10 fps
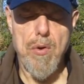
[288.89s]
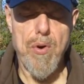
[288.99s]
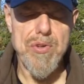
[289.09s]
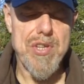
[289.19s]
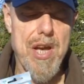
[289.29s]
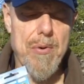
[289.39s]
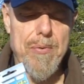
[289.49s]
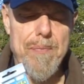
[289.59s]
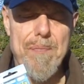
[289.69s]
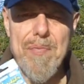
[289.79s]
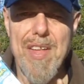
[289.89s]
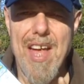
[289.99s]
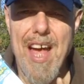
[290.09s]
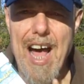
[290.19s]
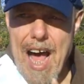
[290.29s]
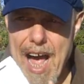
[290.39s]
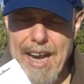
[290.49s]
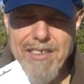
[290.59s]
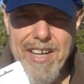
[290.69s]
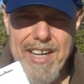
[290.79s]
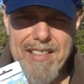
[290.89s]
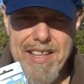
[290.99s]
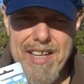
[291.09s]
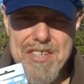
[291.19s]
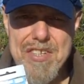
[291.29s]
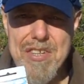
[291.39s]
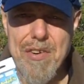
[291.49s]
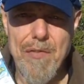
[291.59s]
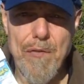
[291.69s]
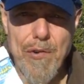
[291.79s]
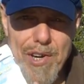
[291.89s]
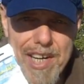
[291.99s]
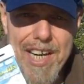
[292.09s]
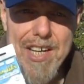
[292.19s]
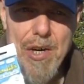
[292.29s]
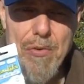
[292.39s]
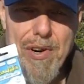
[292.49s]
Also, I like this for a Nico